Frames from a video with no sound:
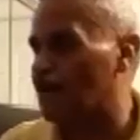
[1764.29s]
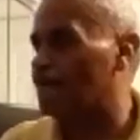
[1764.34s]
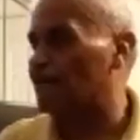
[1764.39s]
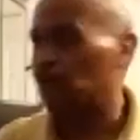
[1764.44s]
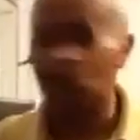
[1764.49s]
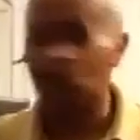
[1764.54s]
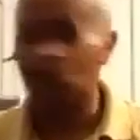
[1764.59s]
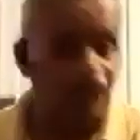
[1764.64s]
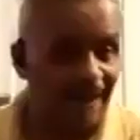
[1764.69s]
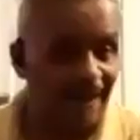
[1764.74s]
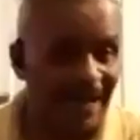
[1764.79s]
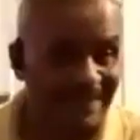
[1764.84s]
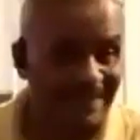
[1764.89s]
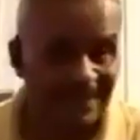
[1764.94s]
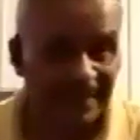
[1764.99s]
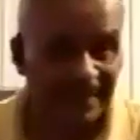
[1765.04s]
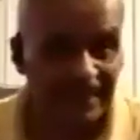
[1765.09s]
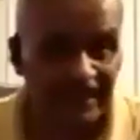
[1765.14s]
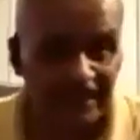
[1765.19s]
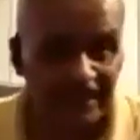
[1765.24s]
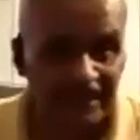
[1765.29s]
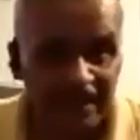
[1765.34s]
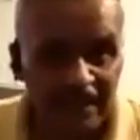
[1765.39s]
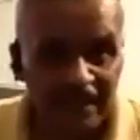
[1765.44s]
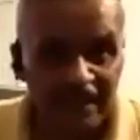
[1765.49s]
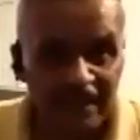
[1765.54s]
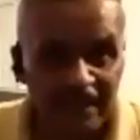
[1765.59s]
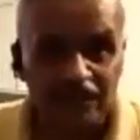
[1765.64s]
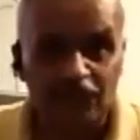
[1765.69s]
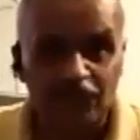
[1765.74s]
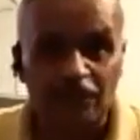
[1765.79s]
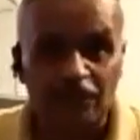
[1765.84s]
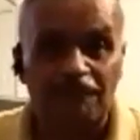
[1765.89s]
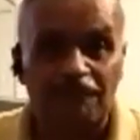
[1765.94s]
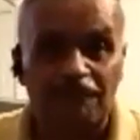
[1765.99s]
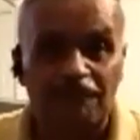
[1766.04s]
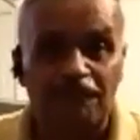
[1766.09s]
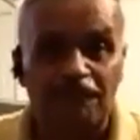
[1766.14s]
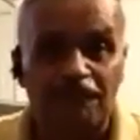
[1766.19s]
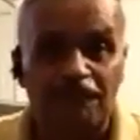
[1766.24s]
utilizing it to the
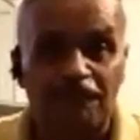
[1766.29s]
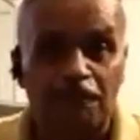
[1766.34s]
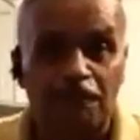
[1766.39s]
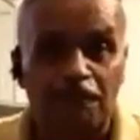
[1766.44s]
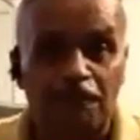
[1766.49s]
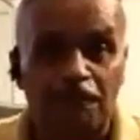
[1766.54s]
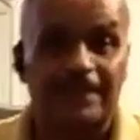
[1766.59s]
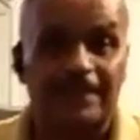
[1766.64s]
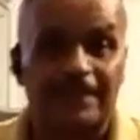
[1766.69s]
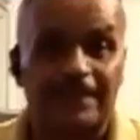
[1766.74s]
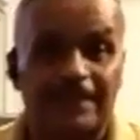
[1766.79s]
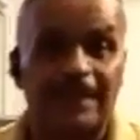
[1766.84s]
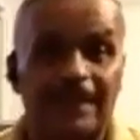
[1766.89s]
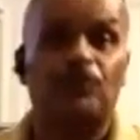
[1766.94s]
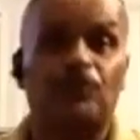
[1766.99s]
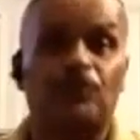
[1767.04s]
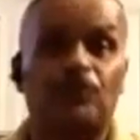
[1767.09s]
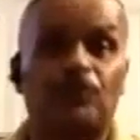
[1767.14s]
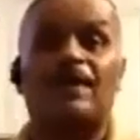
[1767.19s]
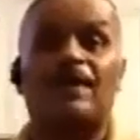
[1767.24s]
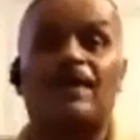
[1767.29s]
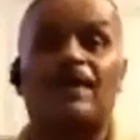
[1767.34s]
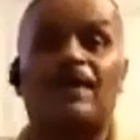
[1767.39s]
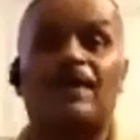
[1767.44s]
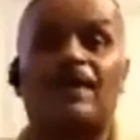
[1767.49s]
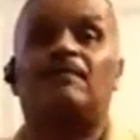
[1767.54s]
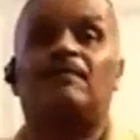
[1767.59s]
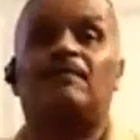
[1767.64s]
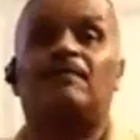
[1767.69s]
full potential without